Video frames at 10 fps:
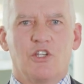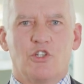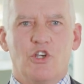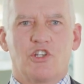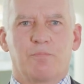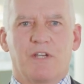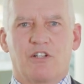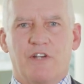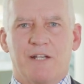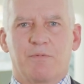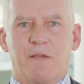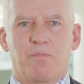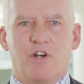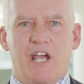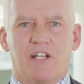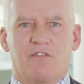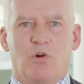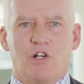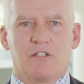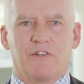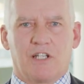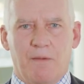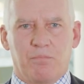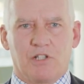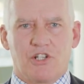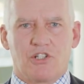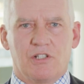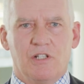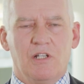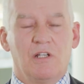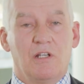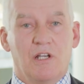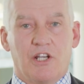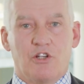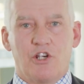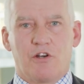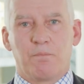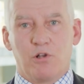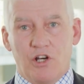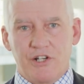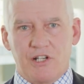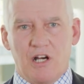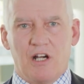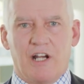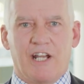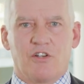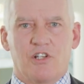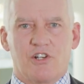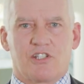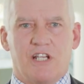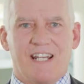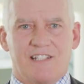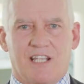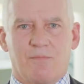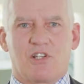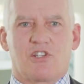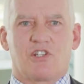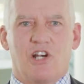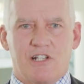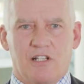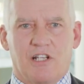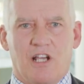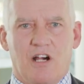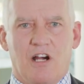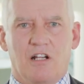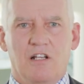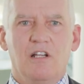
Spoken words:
You should be incredibly proud of what you've accomplished. I know your employers are, and I know your site teams certainly are.